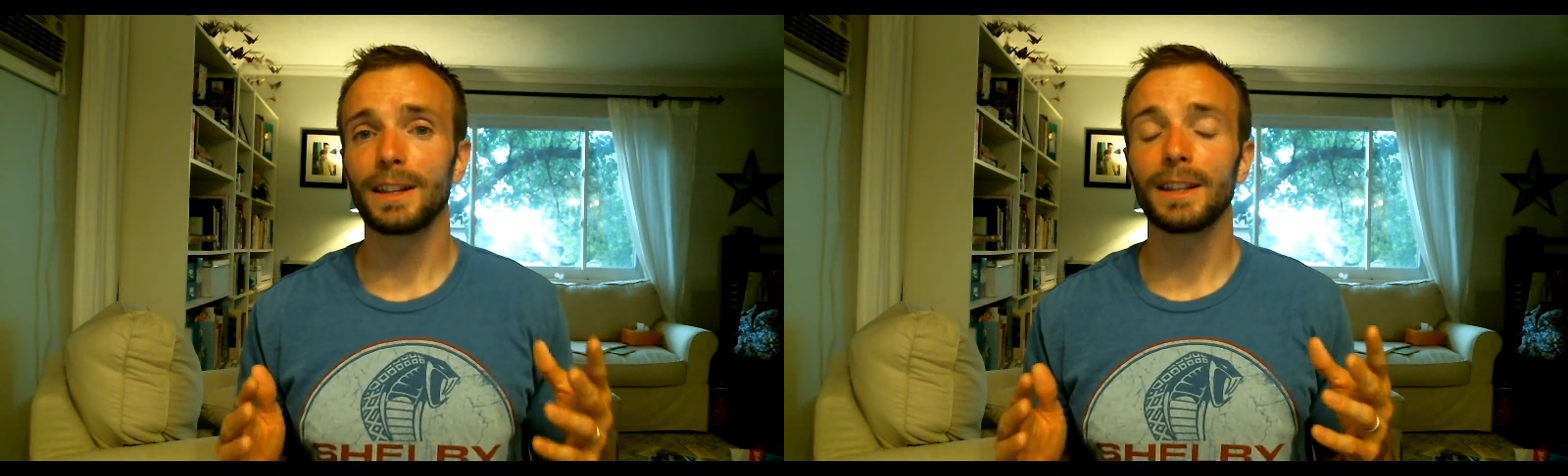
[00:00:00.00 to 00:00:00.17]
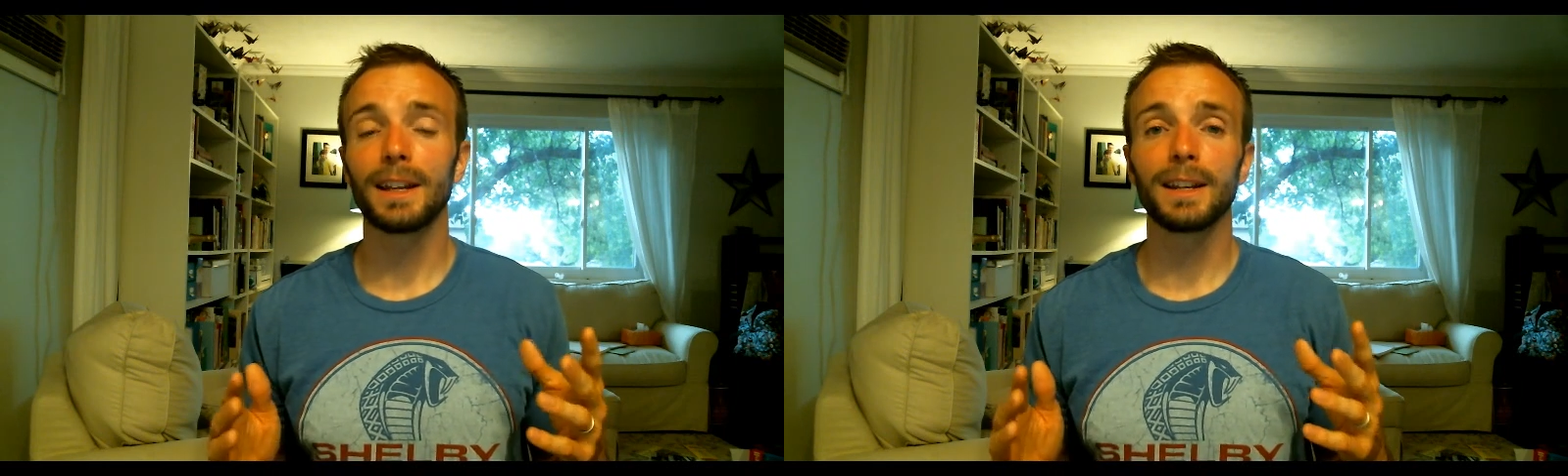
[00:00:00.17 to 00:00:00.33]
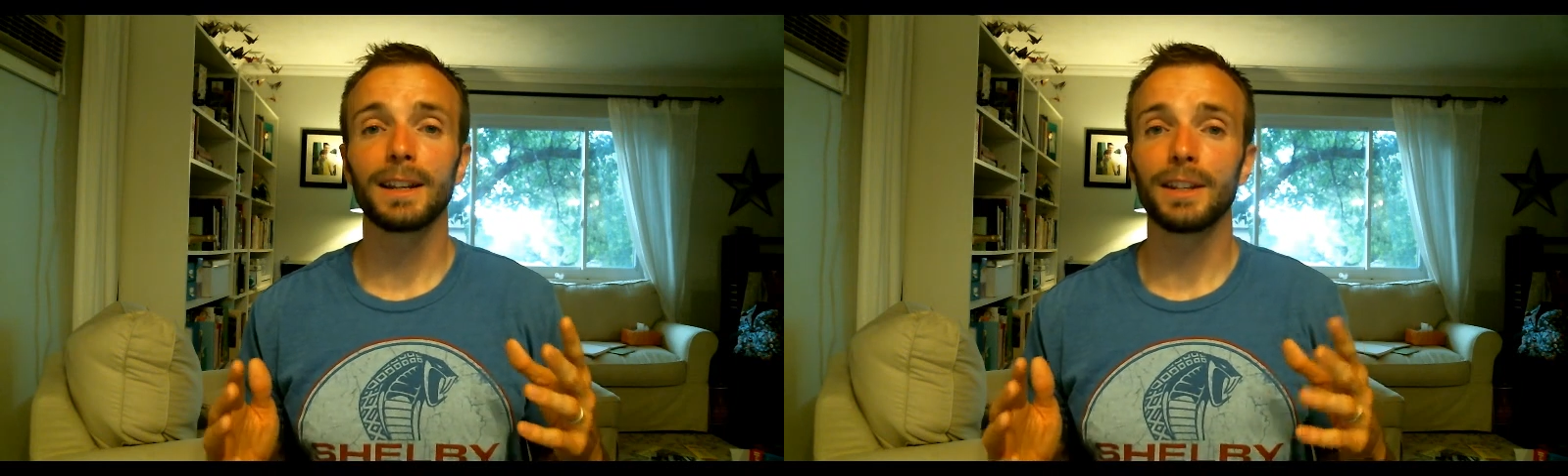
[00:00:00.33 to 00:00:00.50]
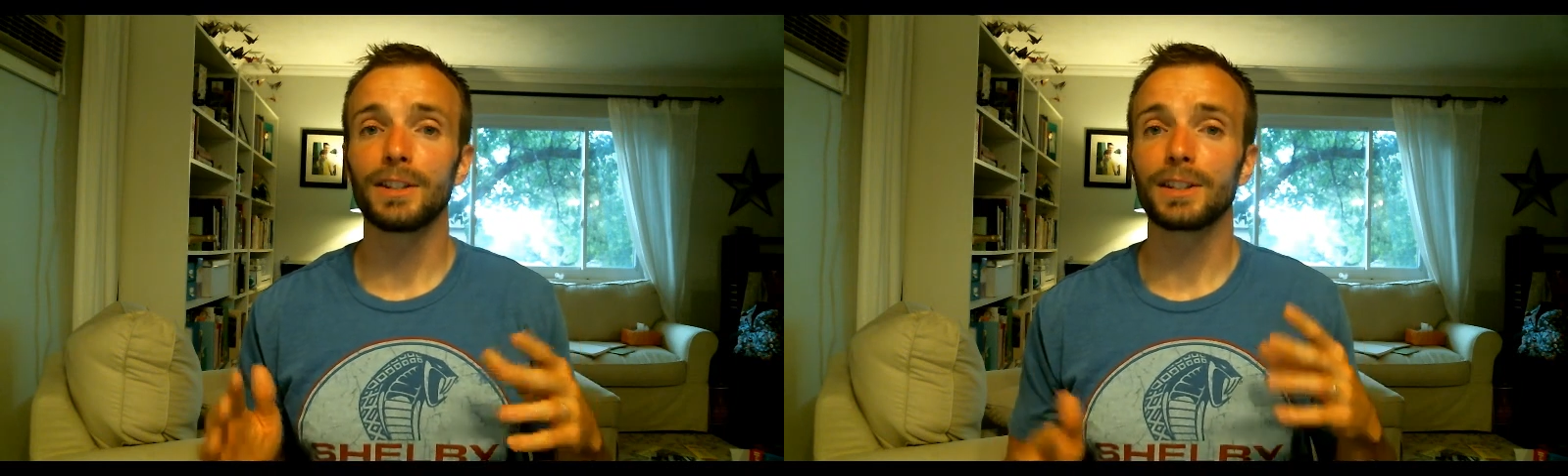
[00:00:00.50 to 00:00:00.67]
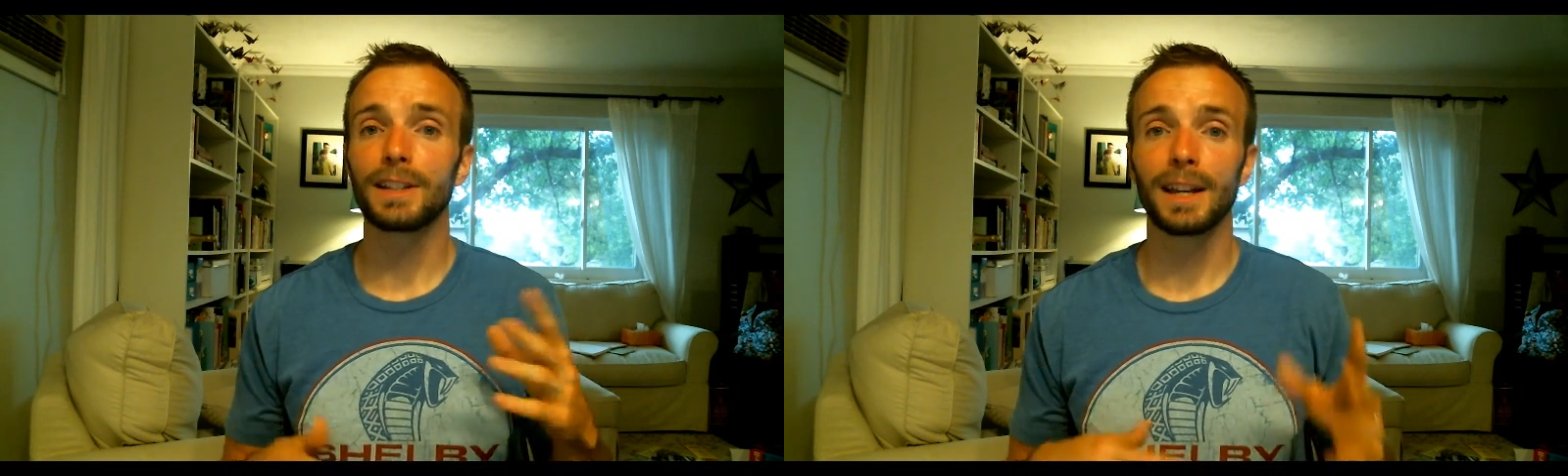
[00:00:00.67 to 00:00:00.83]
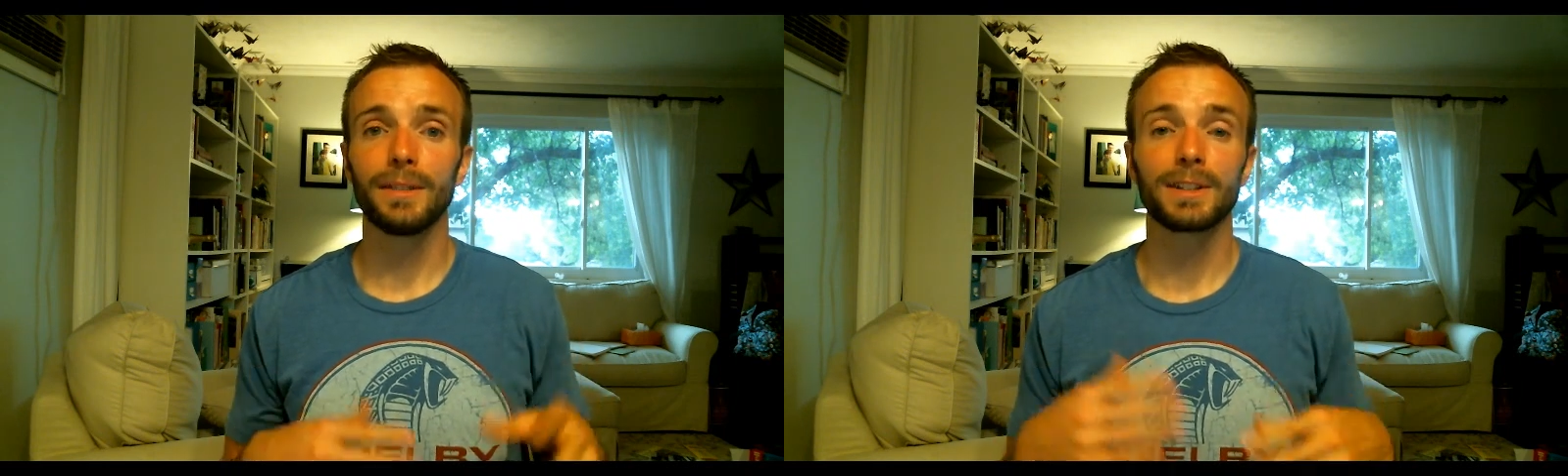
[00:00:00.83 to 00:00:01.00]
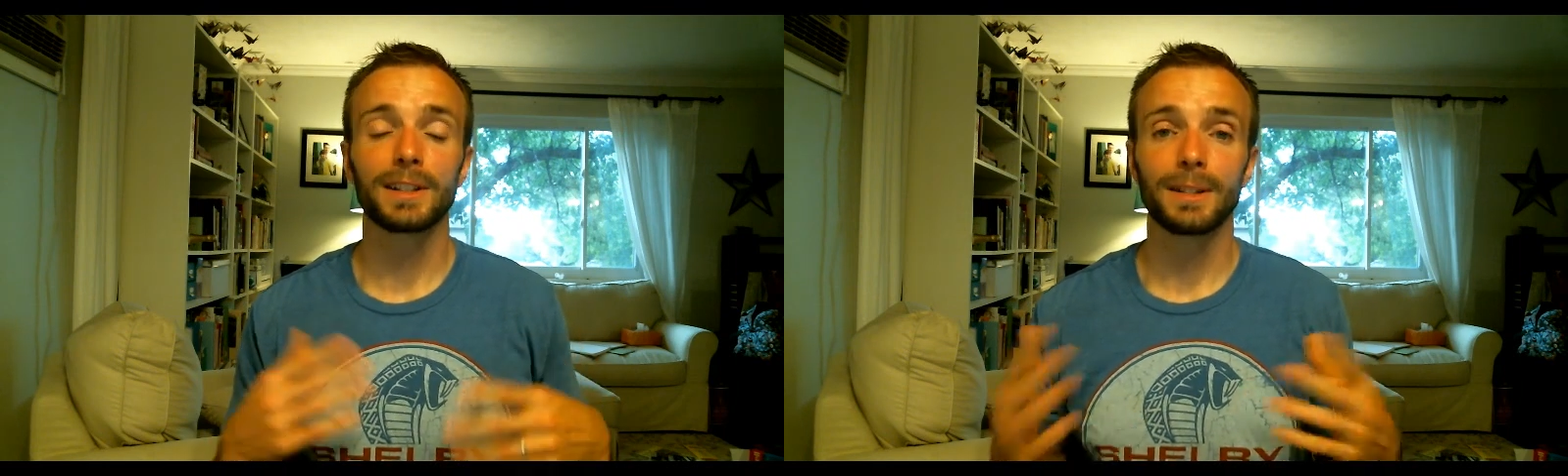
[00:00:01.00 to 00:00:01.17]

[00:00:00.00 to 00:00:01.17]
and then he just gave us a,